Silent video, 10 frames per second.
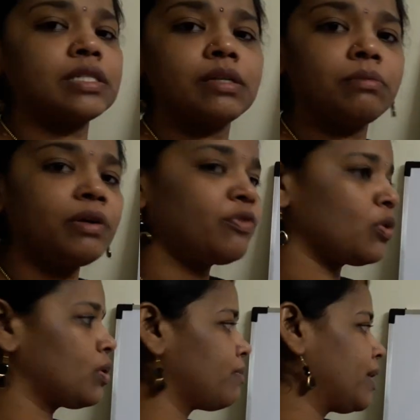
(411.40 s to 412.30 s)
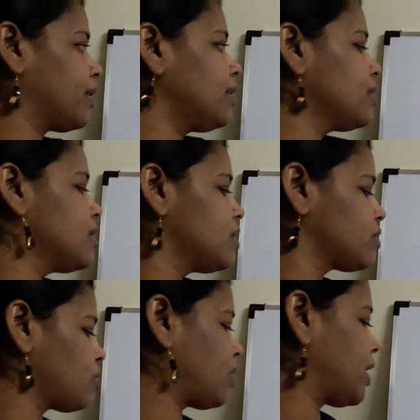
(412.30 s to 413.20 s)
So like that the values will be
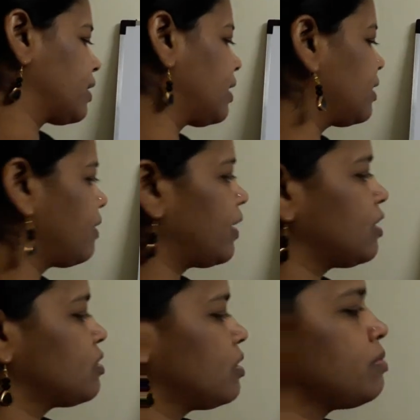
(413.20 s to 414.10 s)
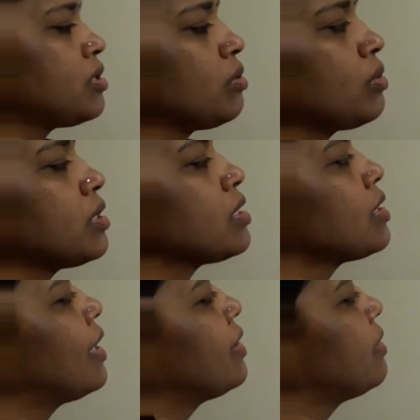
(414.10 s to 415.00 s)
stored in this. And you have some
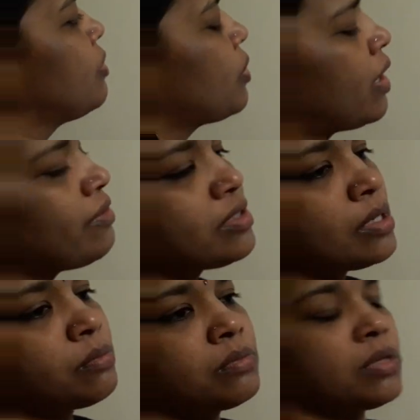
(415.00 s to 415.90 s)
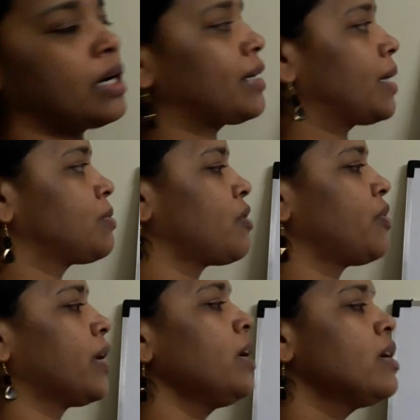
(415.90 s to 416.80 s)
types of array. This whatever
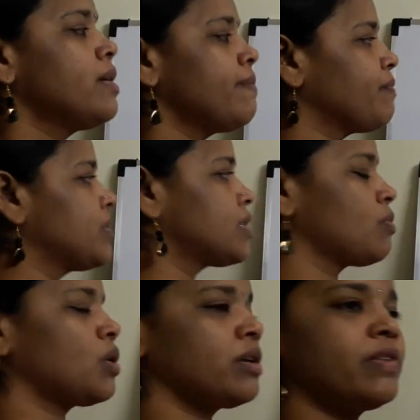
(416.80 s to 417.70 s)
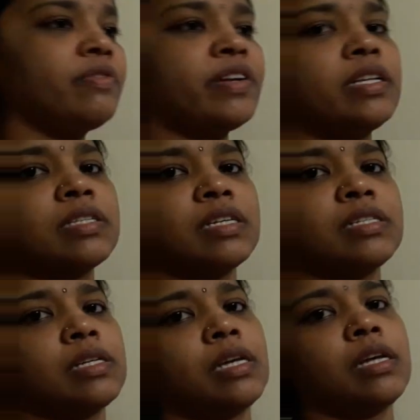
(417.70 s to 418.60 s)
we discussed here is a single
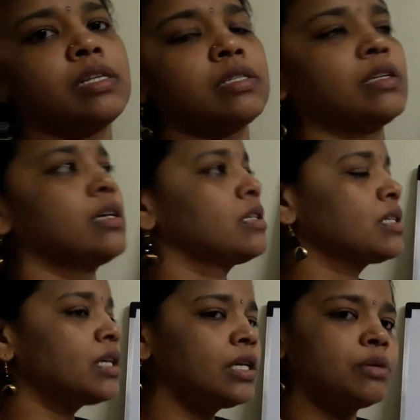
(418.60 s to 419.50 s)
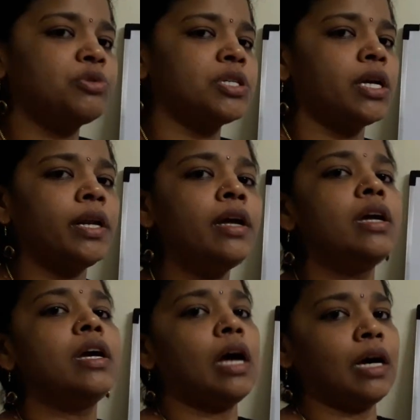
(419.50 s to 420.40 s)
dimension array. Another type of array is
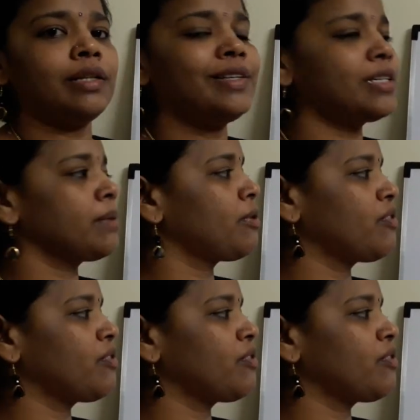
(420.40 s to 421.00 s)
there, that is said to be the